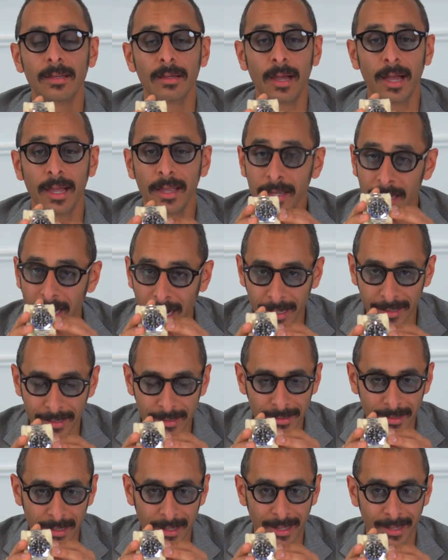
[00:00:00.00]
And he
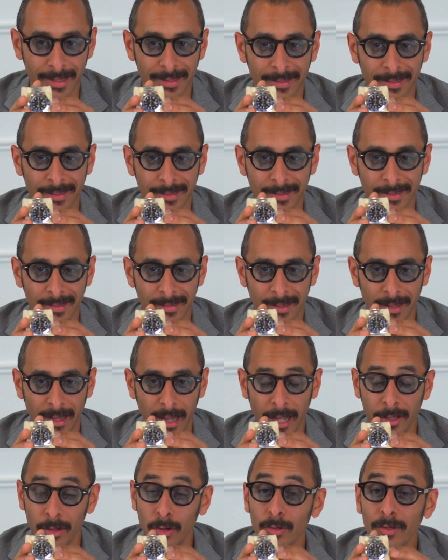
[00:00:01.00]
got. And
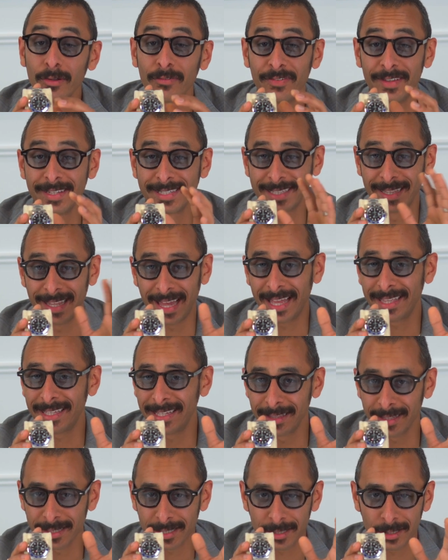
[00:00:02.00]
I don't know if he's glad
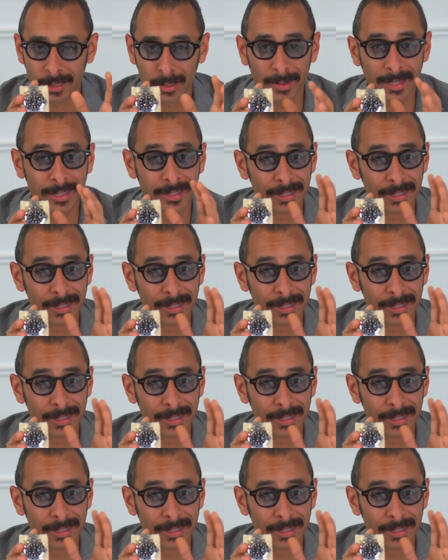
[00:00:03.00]
he listened to me.